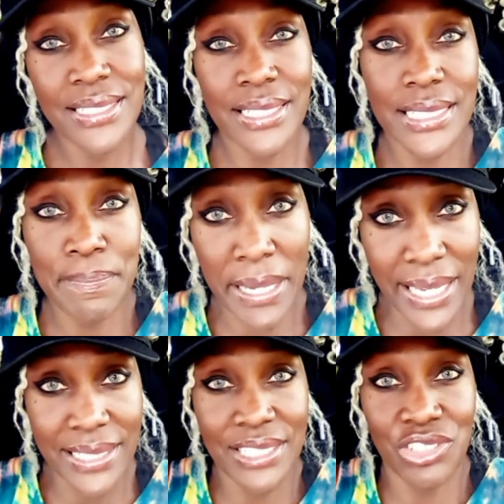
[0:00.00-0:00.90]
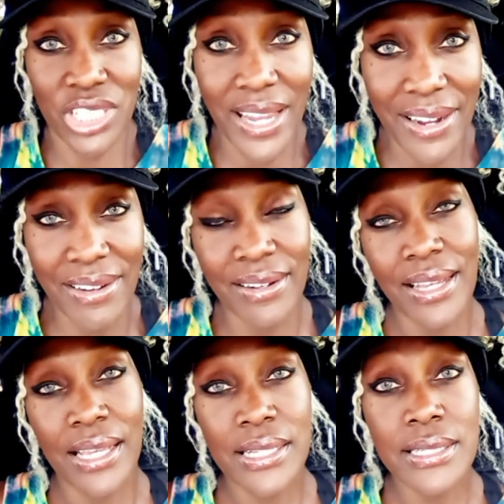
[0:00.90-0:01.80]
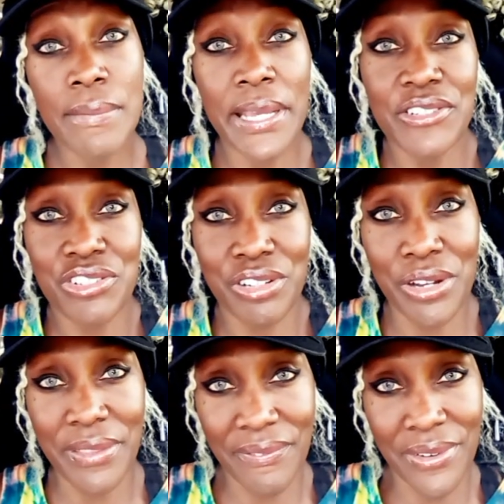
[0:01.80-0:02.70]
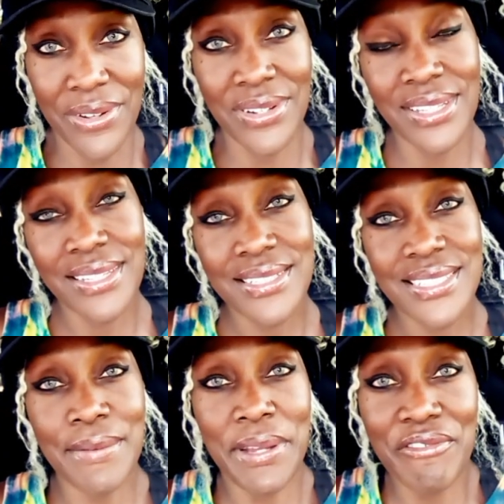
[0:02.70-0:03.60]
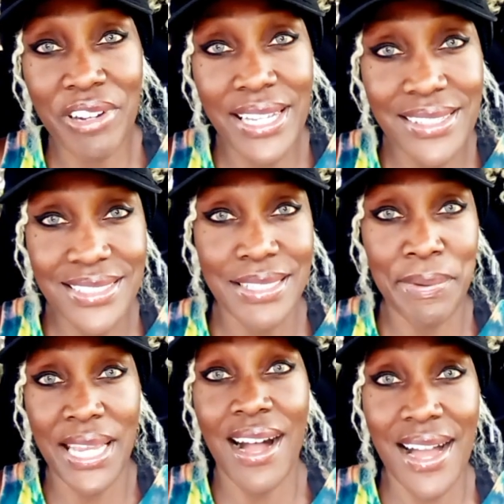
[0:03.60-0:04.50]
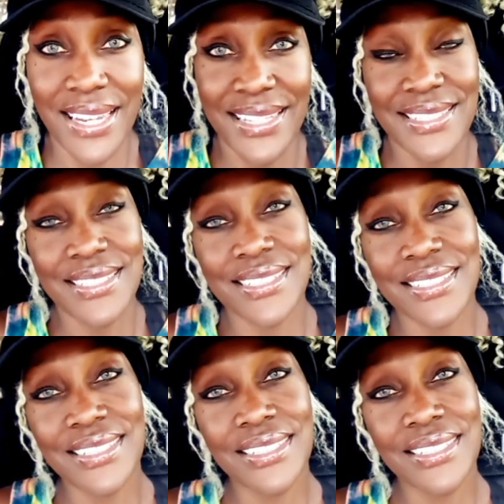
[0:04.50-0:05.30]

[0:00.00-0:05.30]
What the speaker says: To speak. To share. To be truthful. To be real. To be honest.